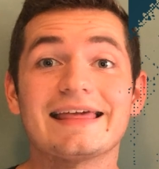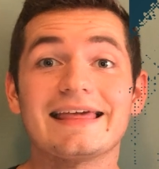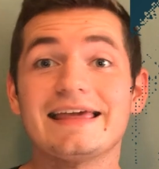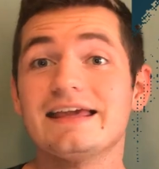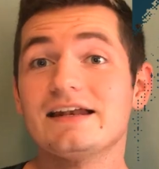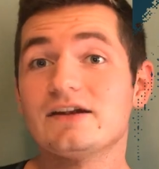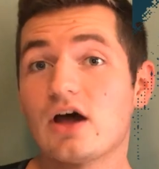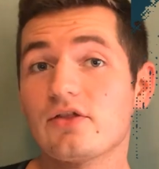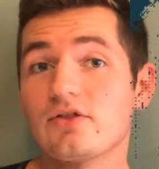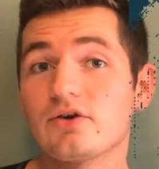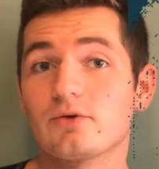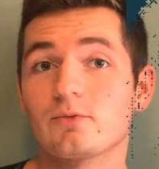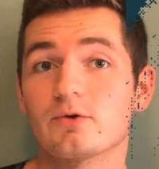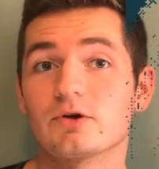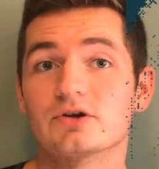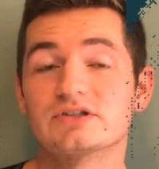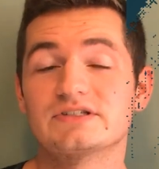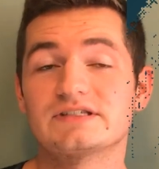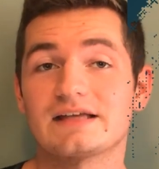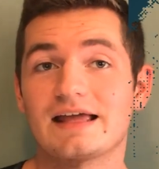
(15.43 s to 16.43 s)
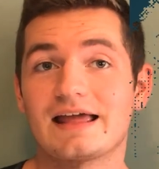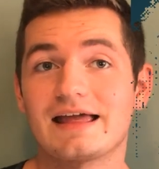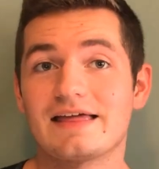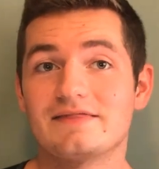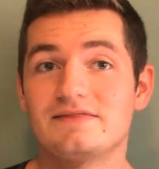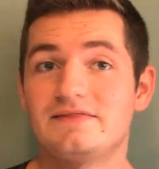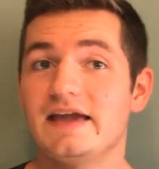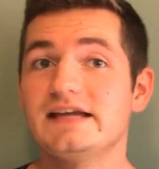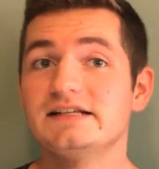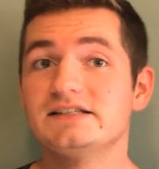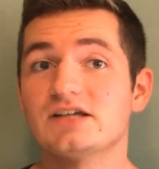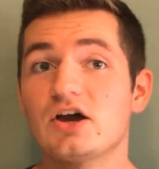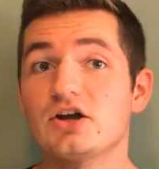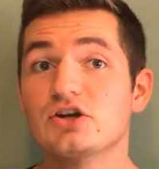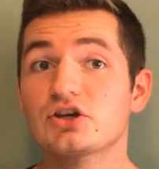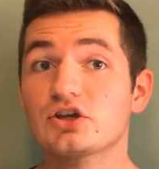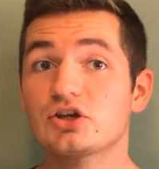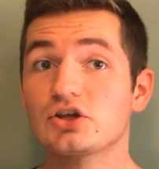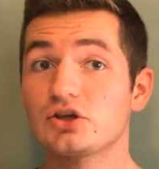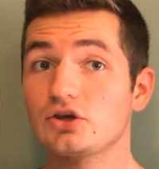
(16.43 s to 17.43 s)
In other words, they
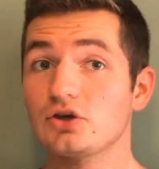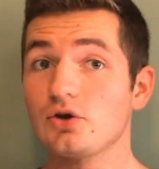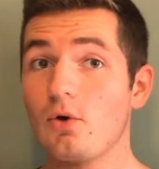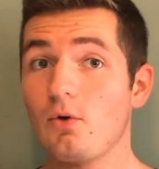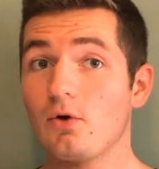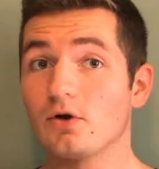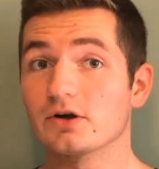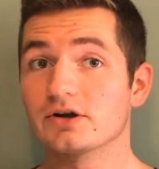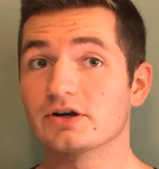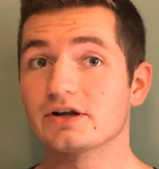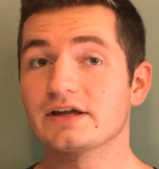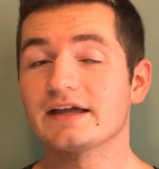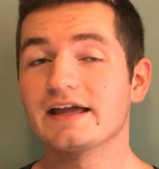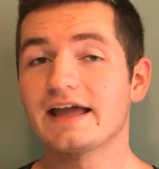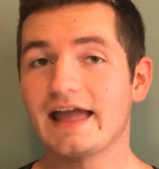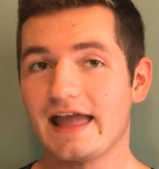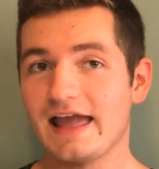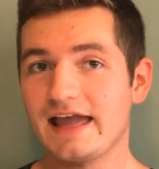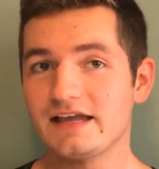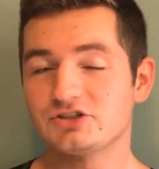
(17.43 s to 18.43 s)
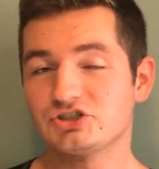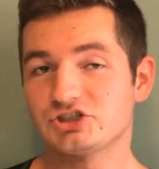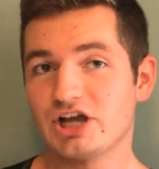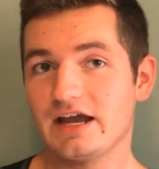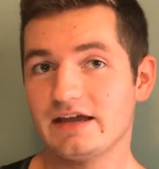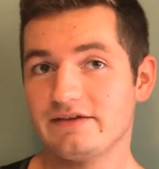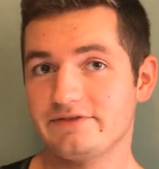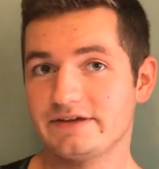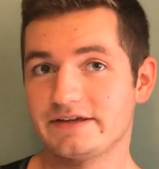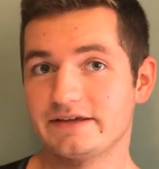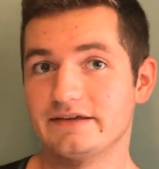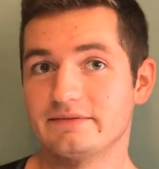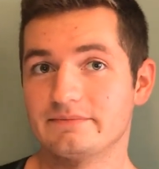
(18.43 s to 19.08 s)
done cured HIV.